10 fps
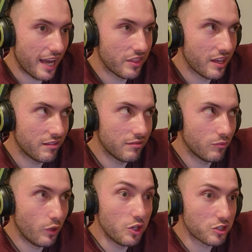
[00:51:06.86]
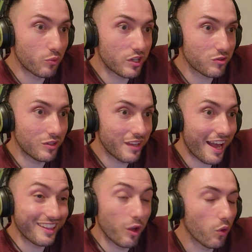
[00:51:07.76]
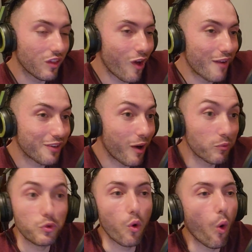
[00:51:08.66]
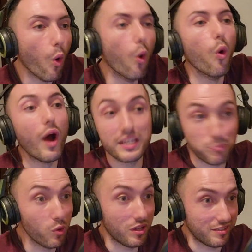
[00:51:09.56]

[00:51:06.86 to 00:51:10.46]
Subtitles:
And then we used to wrestle in that and the lifeguard would always pull us